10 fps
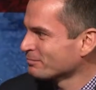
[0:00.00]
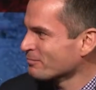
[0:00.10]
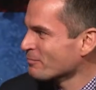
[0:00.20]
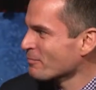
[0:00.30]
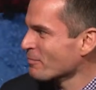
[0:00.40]

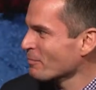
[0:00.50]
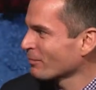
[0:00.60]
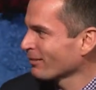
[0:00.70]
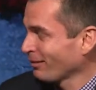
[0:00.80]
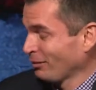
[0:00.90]

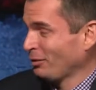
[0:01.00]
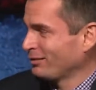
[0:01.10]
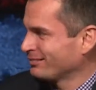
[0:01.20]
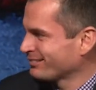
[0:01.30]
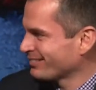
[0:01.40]

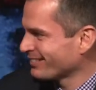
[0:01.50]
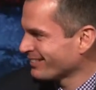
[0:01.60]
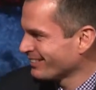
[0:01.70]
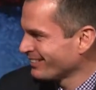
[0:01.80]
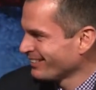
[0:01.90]

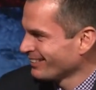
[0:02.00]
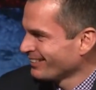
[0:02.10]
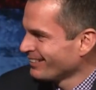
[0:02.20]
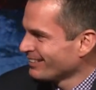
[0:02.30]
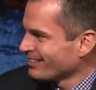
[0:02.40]

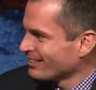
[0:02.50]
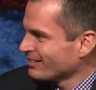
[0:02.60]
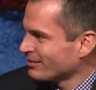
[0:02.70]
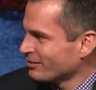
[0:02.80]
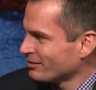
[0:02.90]

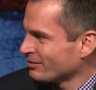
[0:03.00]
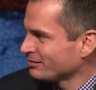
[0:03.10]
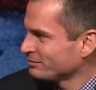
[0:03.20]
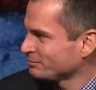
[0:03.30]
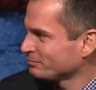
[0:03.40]

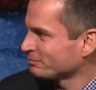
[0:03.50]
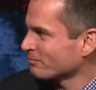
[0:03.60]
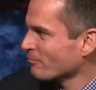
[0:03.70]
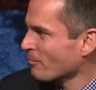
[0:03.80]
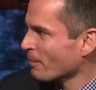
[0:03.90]

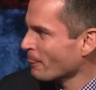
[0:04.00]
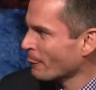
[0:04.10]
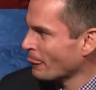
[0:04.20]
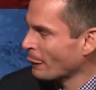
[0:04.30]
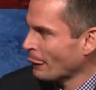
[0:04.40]

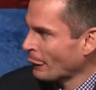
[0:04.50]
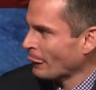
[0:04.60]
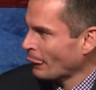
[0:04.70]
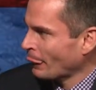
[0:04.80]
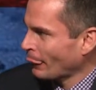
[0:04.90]

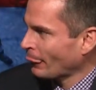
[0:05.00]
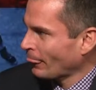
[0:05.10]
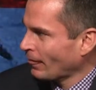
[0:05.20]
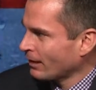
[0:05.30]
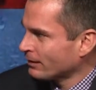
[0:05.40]

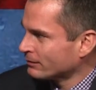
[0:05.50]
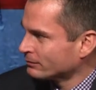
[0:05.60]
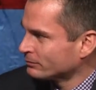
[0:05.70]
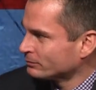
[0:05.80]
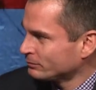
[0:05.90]

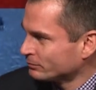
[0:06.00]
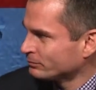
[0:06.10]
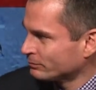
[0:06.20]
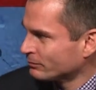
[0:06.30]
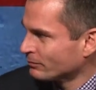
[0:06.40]
(not speaking)